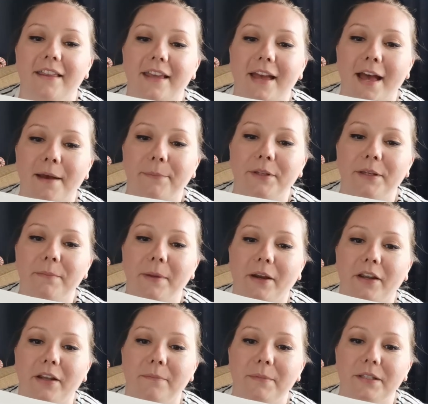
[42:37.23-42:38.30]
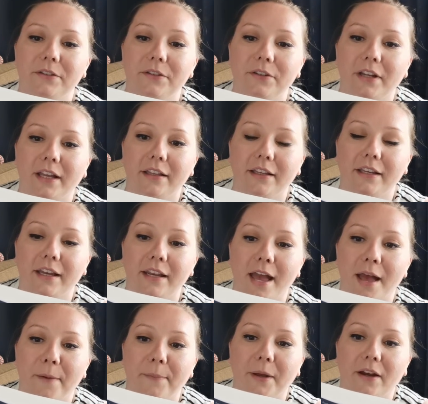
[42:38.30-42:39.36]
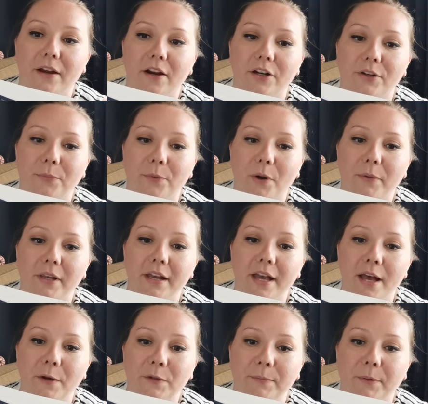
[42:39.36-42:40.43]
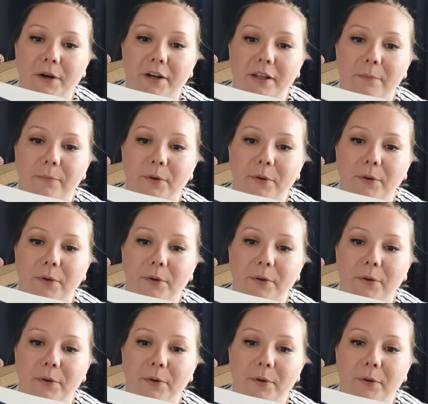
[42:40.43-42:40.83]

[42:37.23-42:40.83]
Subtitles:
The happily married Mr. Knightley and Emma are throwing a house party,